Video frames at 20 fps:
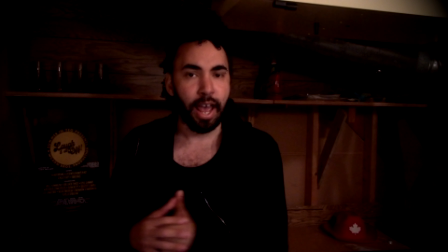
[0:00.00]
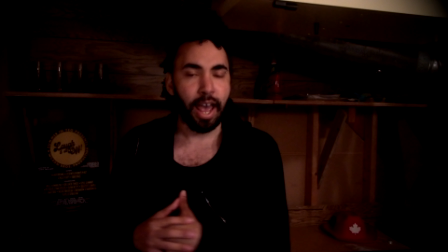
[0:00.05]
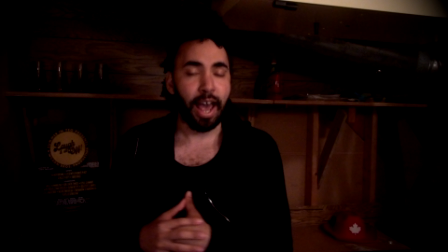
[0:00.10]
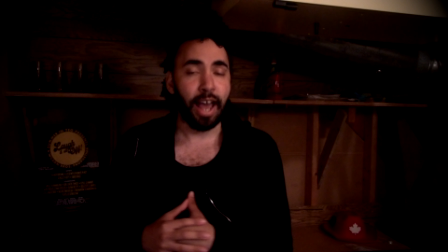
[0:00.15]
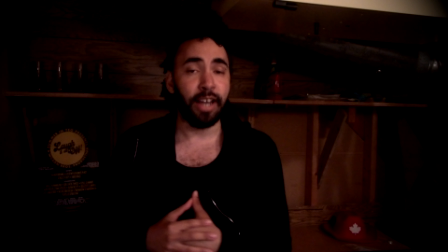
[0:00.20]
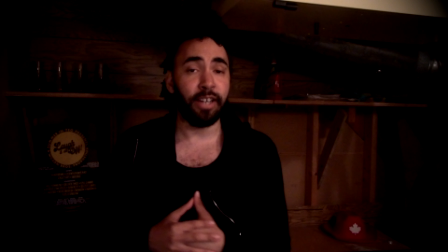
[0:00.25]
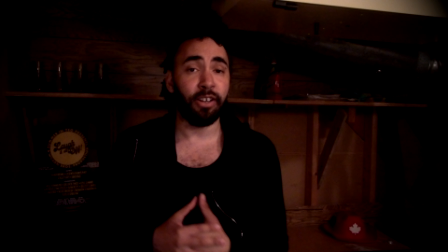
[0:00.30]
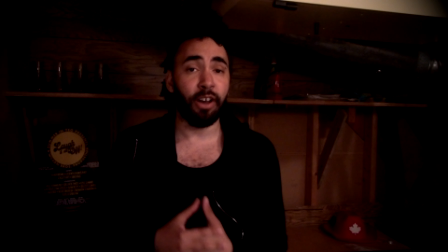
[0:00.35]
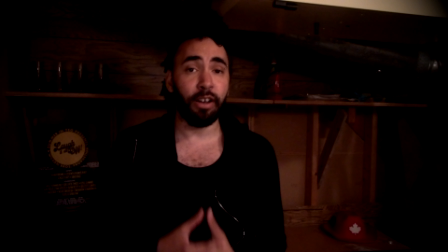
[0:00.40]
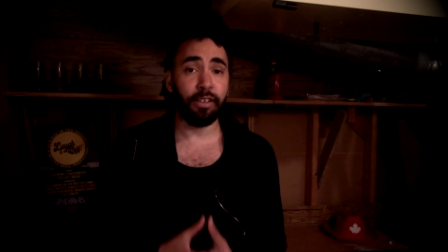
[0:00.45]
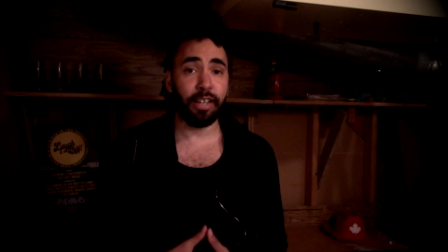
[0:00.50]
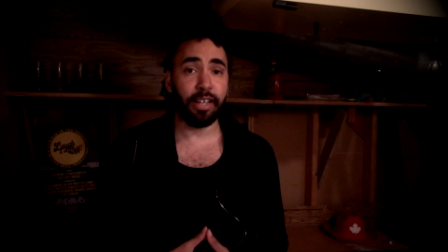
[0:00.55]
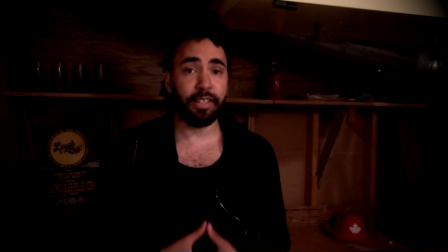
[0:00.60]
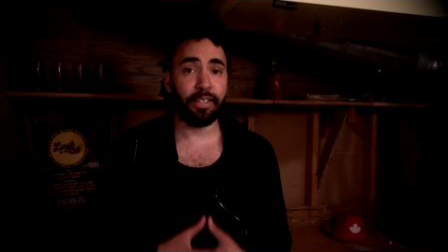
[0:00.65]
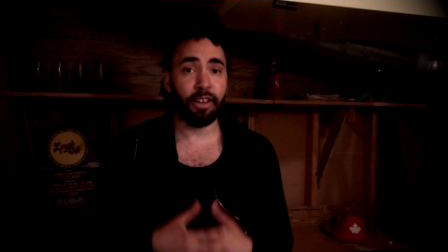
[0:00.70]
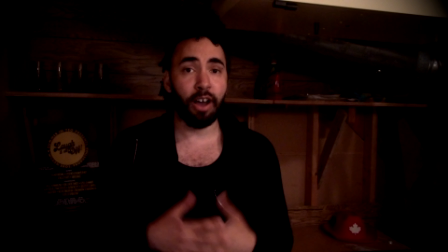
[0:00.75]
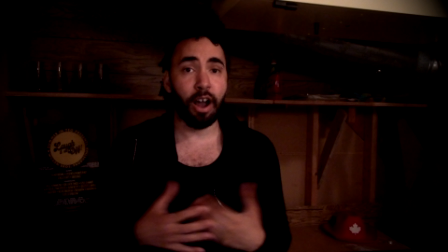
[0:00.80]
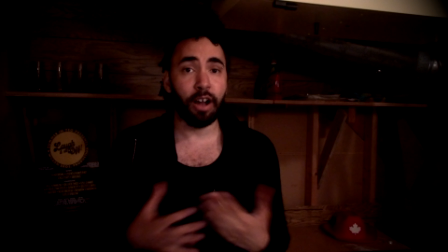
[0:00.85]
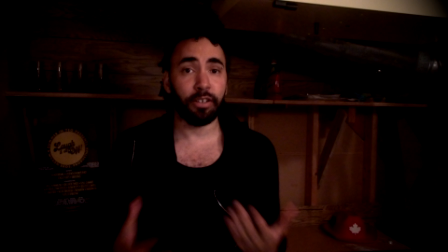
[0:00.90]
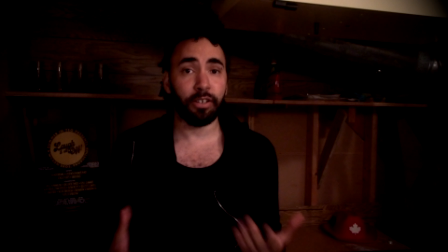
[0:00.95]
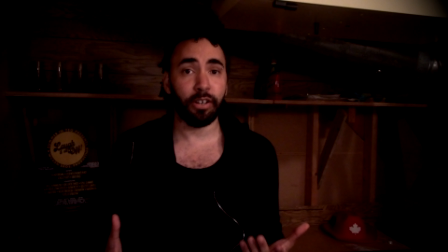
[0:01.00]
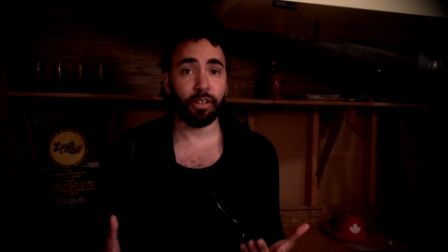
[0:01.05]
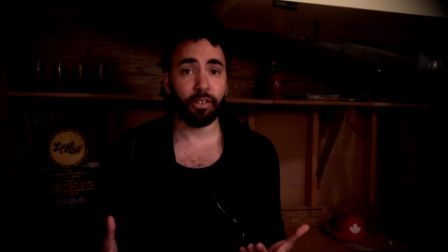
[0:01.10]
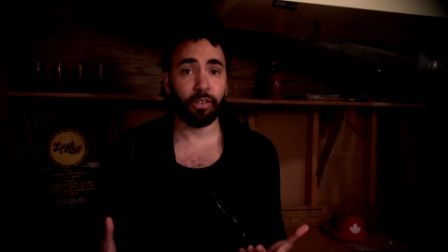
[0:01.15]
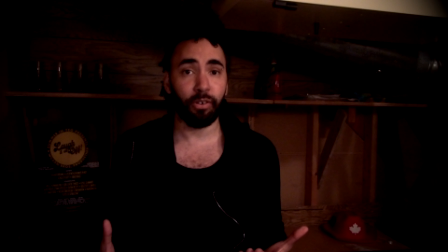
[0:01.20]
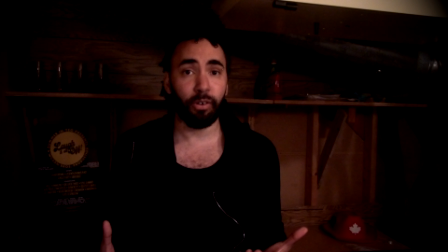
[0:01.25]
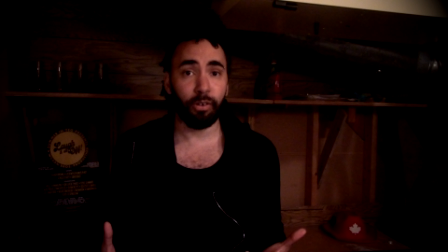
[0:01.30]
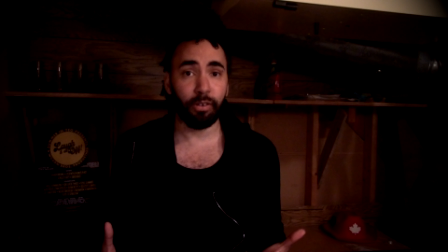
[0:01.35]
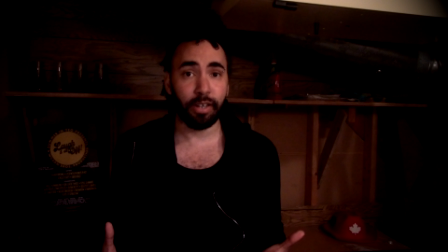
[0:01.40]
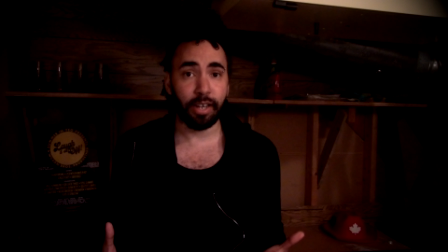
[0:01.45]
and Dante's doctor
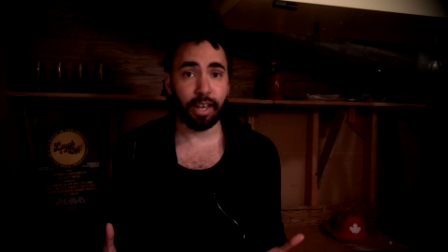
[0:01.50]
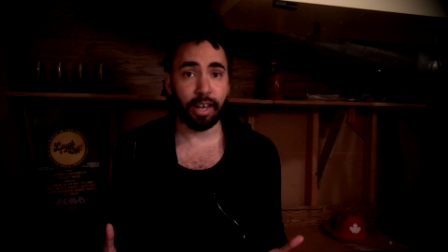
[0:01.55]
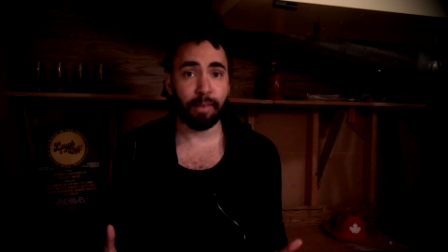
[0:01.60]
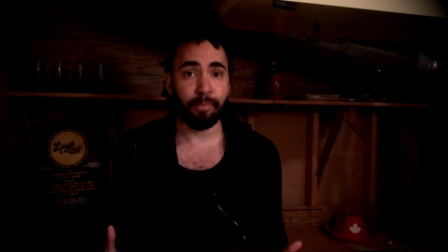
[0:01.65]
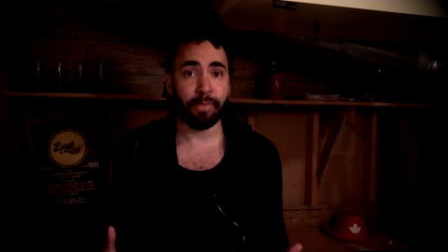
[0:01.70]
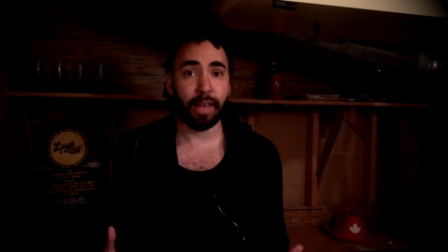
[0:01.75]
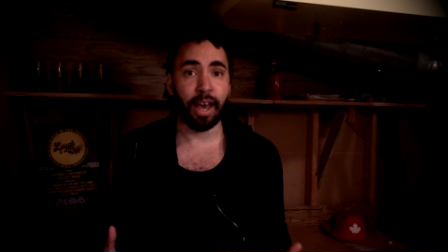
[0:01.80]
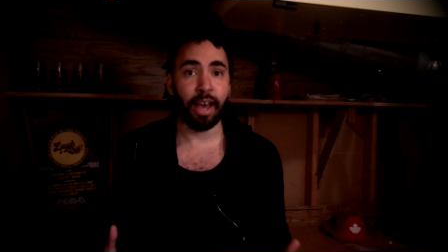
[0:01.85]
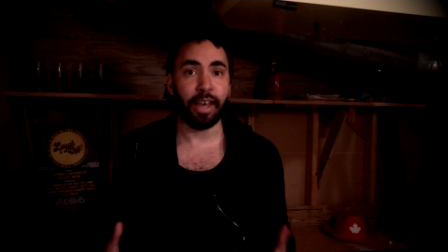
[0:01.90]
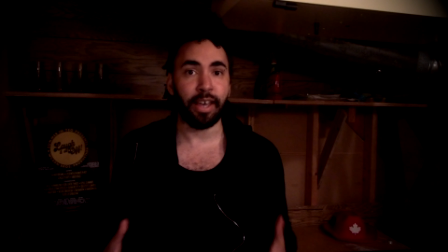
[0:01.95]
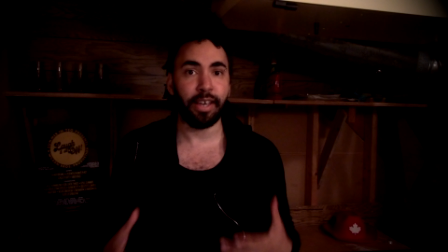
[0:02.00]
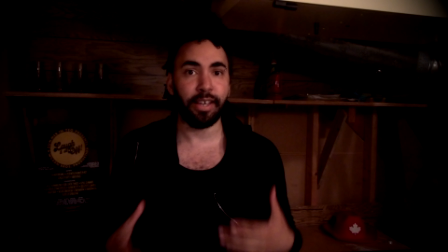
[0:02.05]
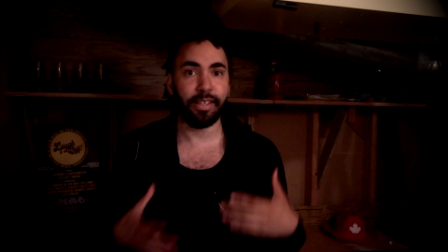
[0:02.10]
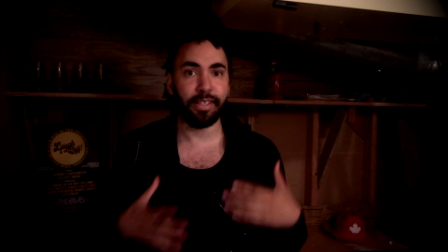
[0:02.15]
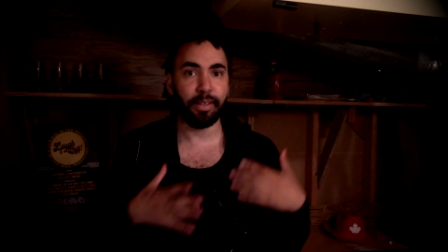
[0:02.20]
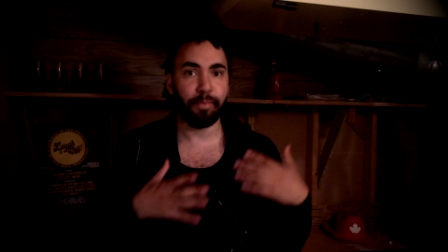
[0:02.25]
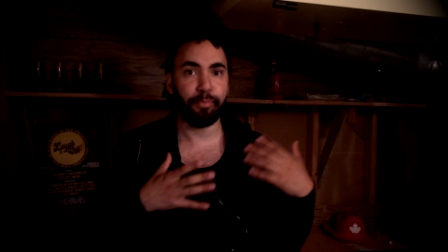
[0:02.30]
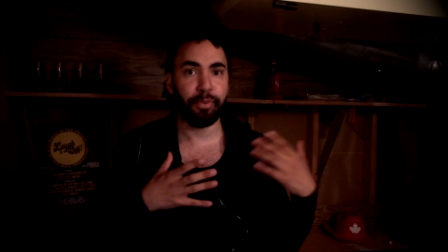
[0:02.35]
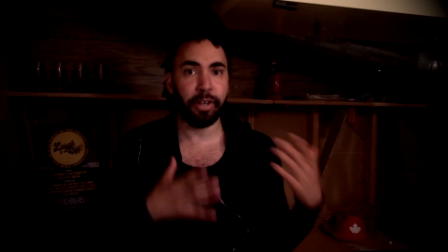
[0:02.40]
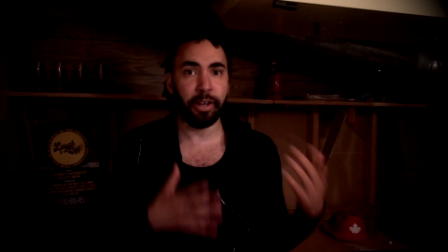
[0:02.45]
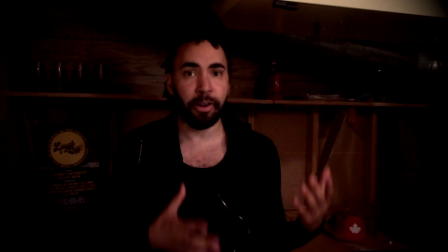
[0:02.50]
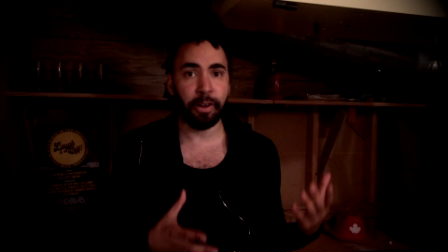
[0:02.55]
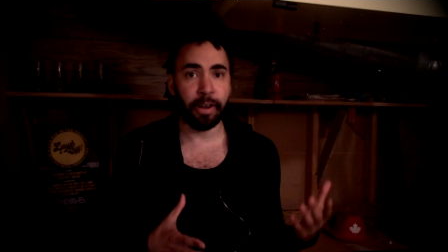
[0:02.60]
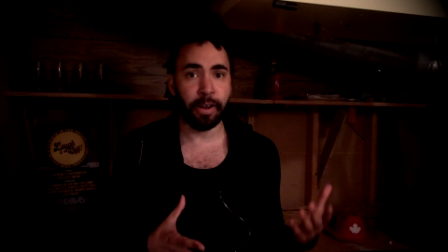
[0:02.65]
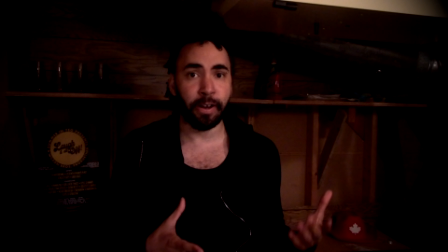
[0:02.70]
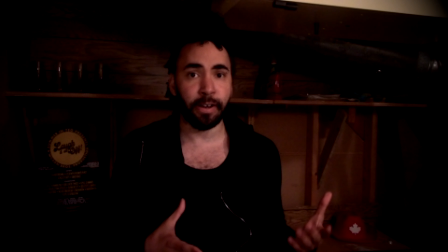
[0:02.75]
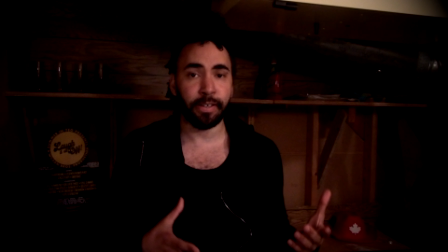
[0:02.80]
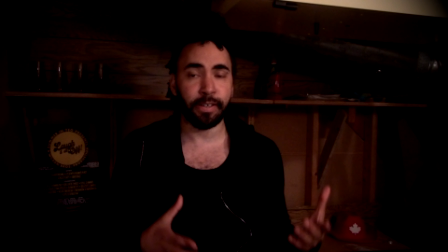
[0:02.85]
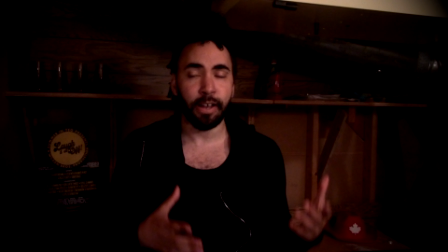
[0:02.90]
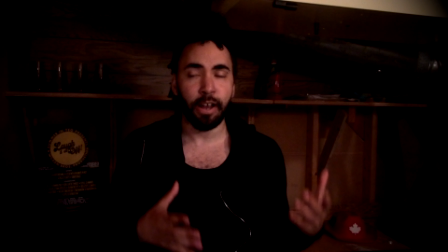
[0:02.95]
told him that his superiors